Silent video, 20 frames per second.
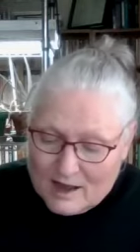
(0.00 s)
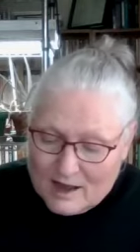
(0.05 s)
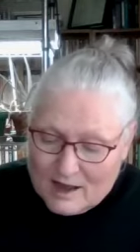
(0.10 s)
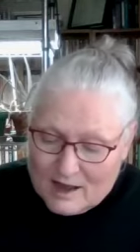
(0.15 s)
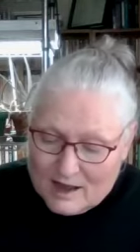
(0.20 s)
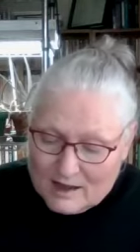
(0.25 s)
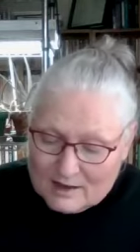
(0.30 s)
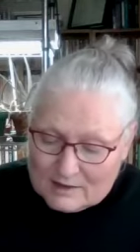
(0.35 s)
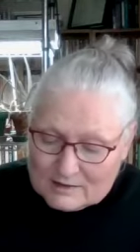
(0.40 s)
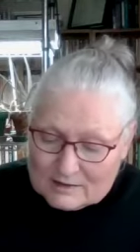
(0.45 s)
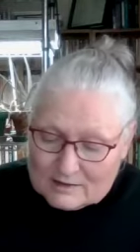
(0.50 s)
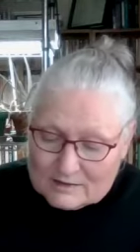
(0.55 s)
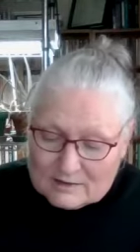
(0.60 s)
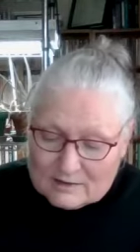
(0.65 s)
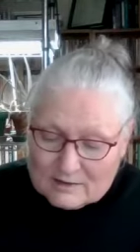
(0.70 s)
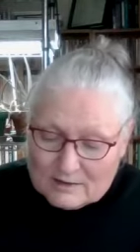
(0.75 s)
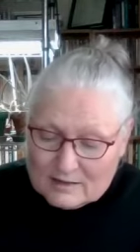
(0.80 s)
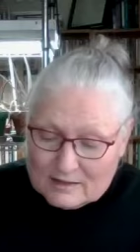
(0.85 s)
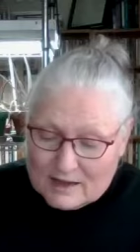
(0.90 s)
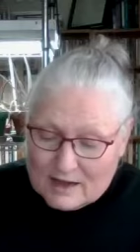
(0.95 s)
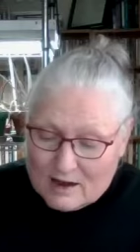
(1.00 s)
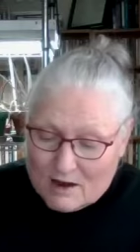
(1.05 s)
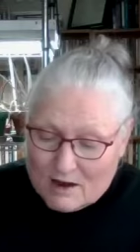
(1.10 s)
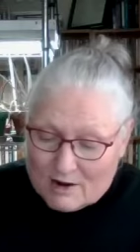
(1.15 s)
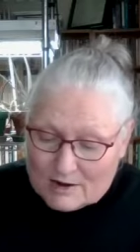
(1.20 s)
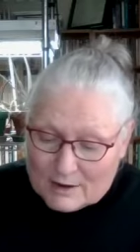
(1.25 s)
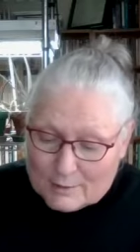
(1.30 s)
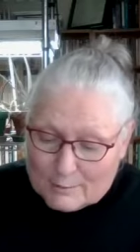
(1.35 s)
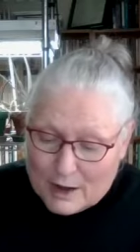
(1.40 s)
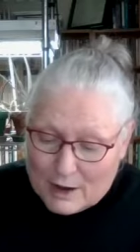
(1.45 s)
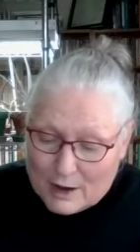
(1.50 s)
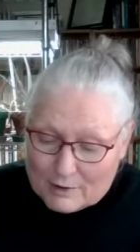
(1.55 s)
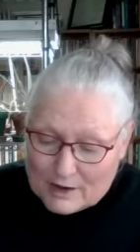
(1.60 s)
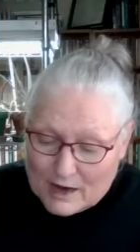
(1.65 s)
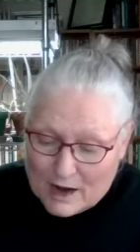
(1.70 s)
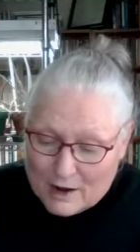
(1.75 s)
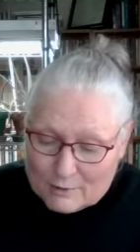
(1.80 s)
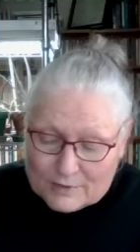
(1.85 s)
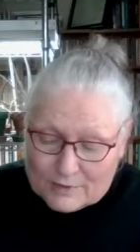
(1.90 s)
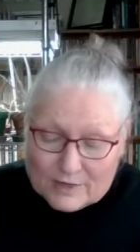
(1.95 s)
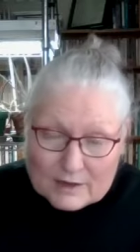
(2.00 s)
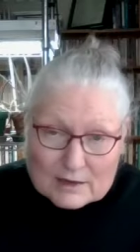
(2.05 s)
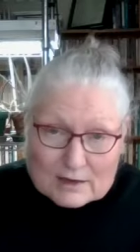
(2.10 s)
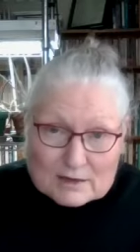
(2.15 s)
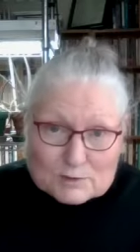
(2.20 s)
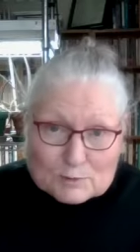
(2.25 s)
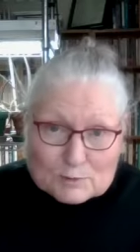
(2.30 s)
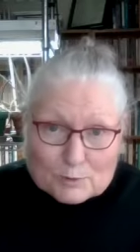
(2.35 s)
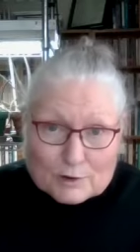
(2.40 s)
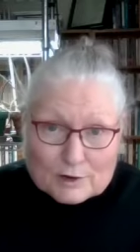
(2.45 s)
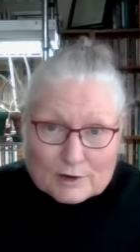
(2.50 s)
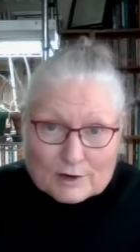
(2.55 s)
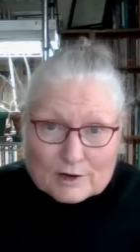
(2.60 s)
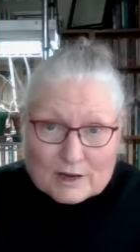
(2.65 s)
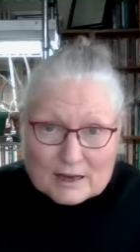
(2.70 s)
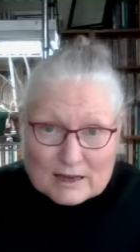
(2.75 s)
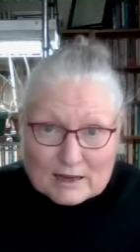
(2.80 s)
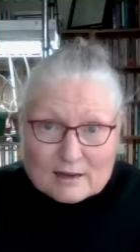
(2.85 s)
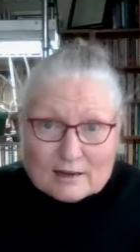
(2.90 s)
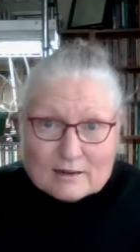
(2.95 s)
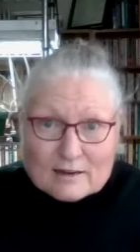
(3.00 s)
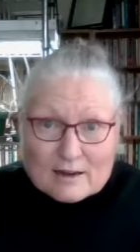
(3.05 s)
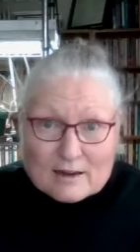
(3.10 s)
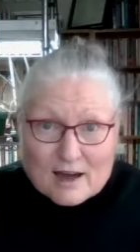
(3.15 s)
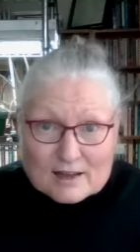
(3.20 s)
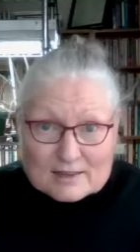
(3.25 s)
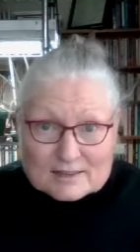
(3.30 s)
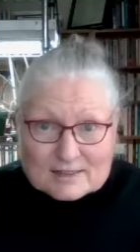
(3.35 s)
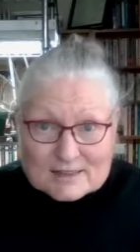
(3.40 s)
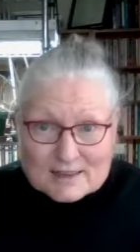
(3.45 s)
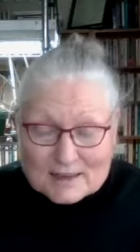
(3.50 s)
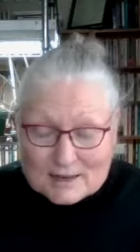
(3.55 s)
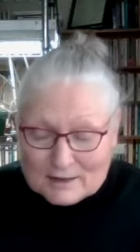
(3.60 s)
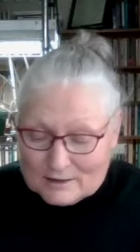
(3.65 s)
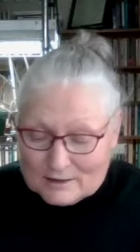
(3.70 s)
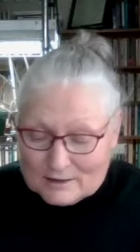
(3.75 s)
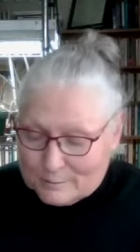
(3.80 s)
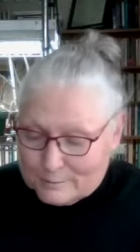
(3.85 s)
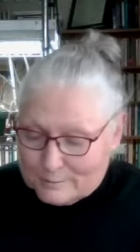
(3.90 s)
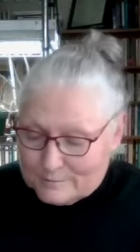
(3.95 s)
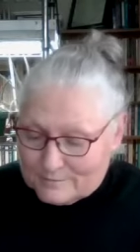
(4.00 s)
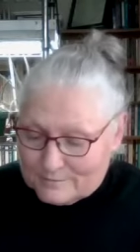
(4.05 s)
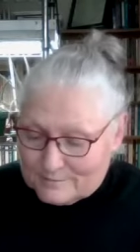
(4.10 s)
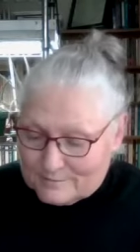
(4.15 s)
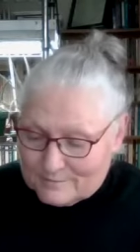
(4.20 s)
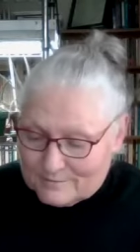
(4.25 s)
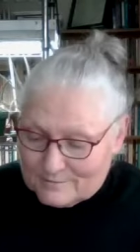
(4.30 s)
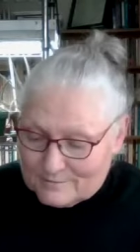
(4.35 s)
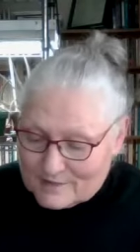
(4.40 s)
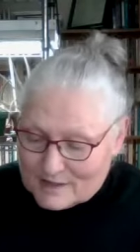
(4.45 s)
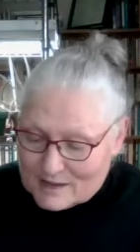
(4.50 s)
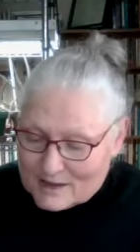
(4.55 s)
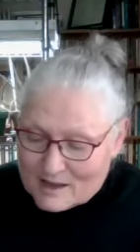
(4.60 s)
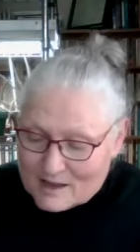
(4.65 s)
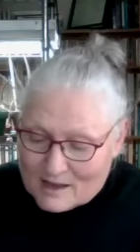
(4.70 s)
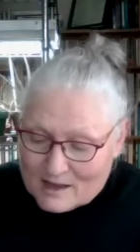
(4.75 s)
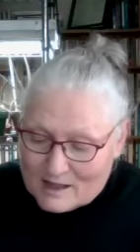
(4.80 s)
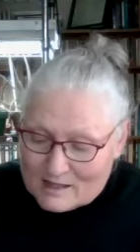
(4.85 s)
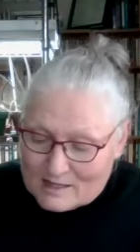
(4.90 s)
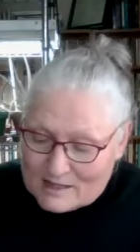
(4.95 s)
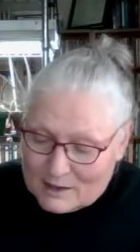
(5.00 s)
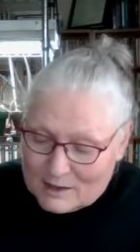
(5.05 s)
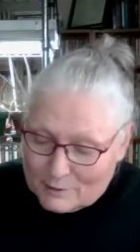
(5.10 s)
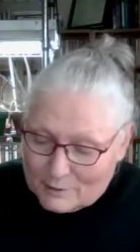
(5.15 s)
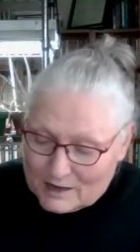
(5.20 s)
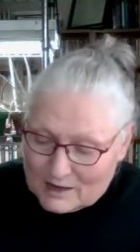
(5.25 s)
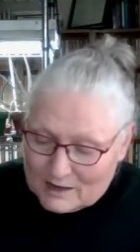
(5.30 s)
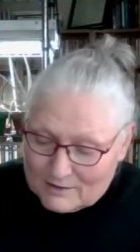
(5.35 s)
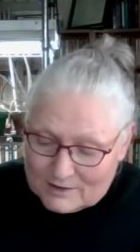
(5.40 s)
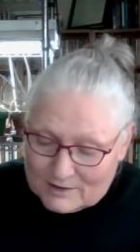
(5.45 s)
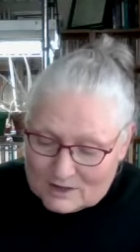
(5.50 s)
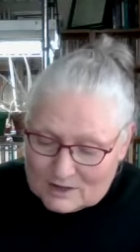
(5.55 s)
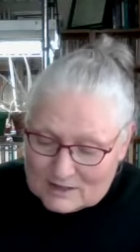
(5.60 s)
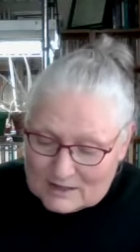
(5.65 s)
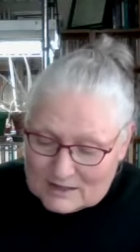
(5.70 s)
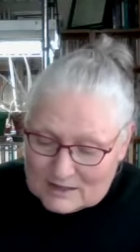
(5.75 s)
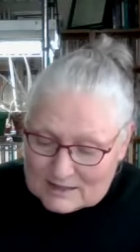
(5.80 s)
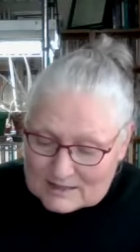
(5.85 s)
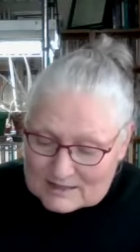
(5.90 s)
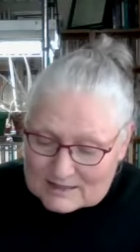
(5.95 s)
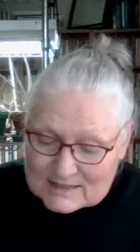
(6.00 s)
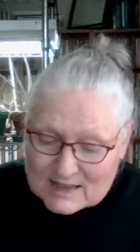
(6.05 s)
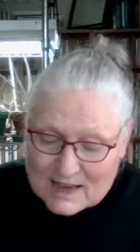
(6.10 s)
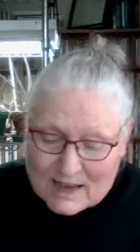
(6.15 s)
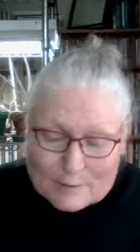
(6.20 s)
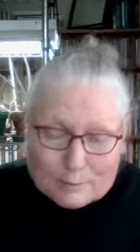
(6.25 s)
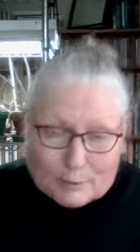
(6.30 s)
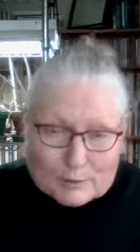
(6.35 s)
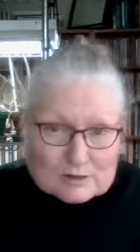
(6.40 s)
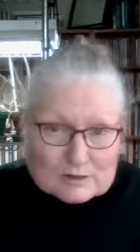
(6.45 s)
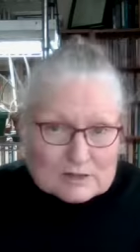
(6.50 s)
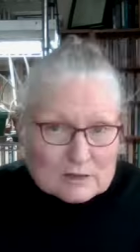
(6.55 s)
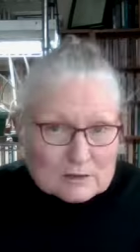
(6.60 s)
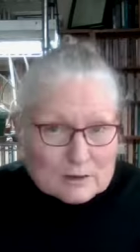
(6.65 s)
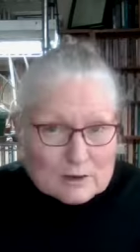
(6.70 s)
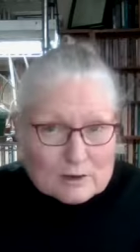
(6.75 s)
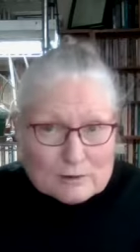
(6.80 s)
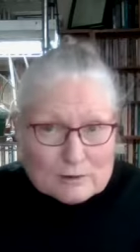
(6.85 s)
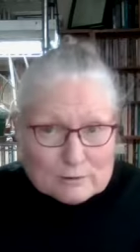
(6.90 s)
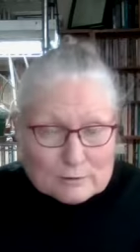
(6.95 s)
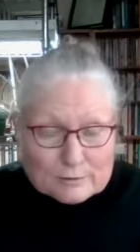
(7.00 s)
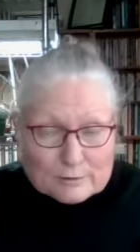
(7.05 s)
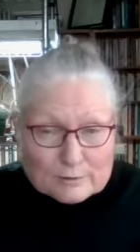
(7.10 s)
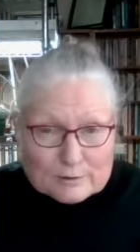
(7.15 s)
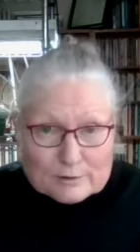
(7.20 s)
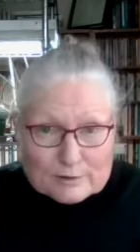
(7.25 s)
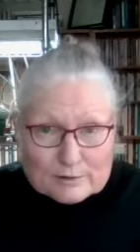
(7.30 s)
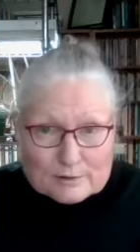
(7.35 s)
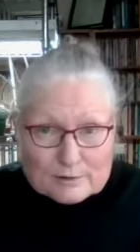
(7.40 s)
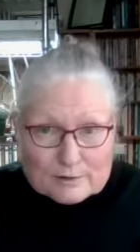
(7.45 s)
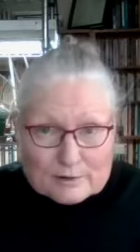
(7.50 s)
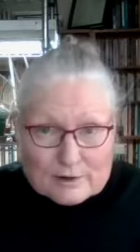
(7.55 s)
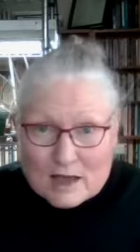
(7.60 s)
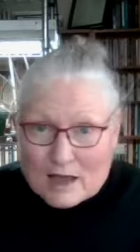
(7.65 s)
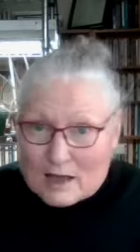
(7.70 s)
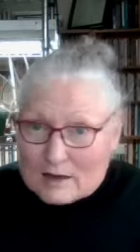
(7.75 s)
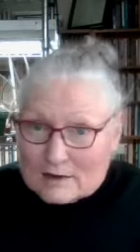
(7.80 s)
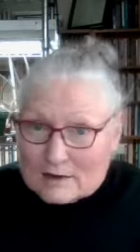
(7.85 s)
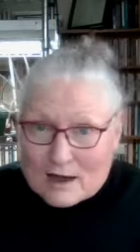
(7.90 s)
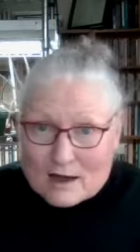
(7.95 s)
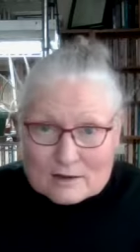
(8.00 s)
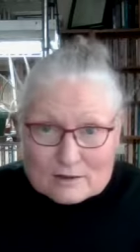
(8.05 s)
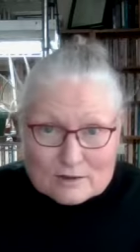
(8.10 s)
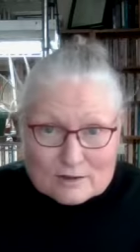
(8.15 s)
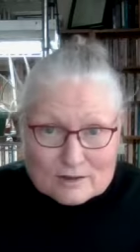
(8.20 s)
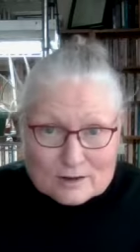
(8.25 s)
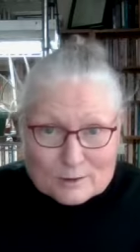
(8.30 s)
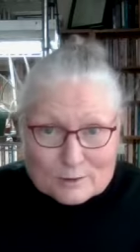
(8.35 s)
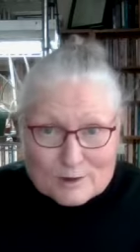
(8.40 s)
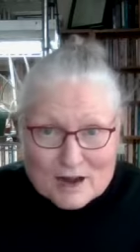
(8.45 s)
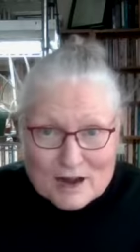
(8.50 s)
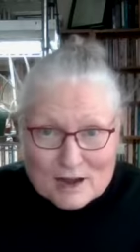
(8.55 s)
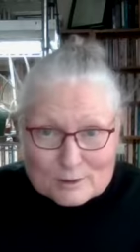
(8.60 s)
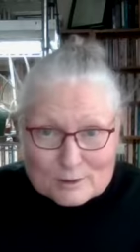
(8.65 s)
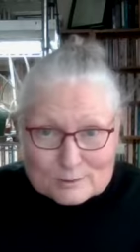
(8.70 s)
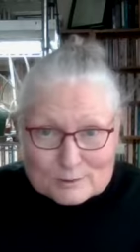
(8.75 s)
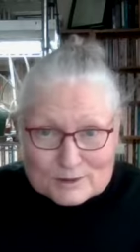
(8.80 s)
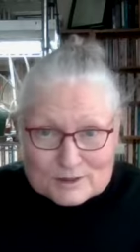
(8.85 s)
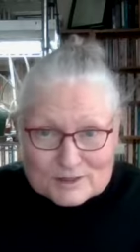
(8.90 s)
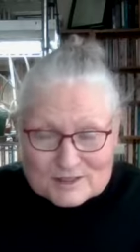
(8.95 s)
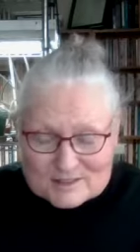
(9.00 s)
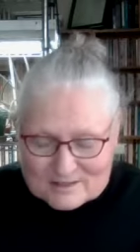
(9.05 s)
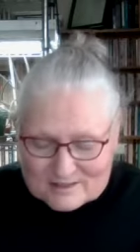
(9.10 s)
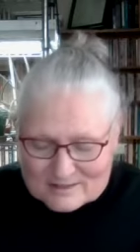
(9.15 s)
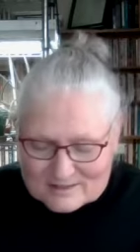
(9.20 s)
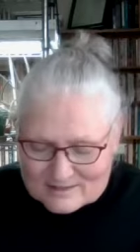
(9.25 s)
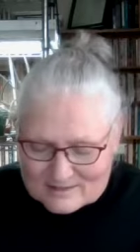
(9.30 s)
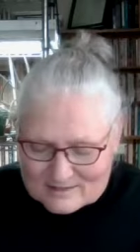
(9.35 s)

and they are about how things work in God's kingdom. They were given to the disciples alone and not to the crowds.